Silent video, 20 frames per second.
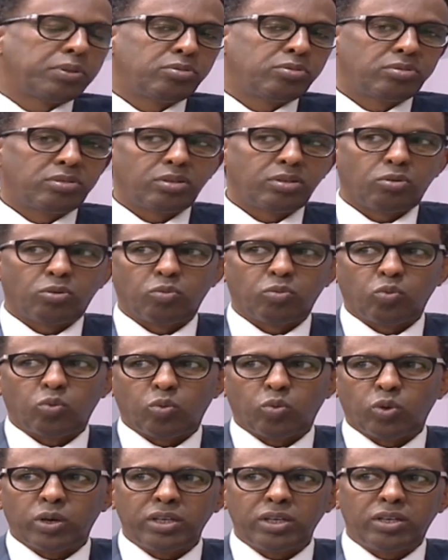see,
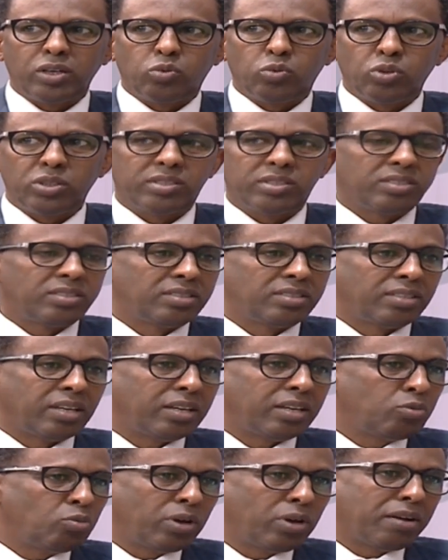when did we
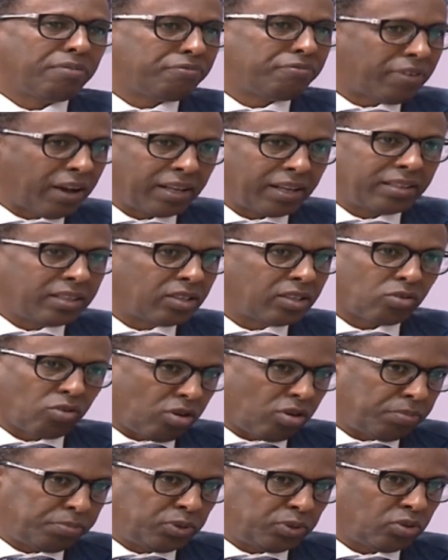say we are fighting
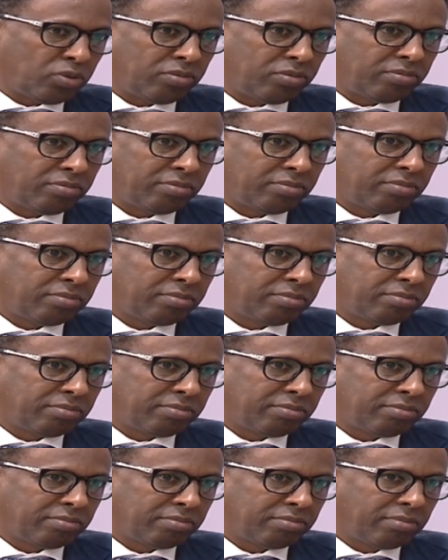corruption?
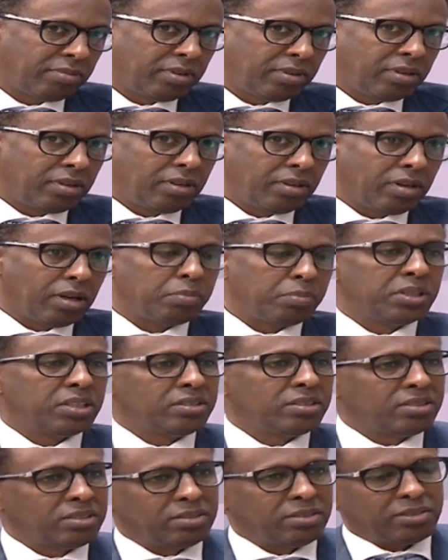I mean,
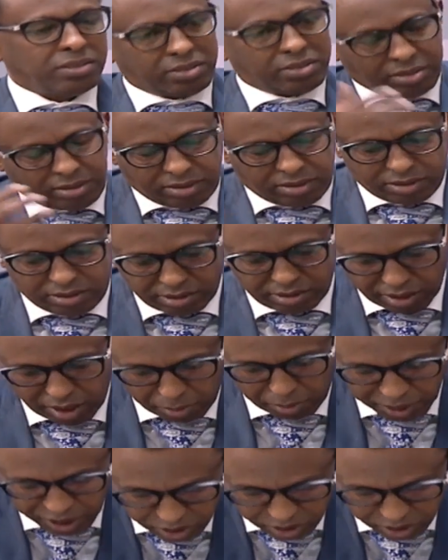this is, I mean, there's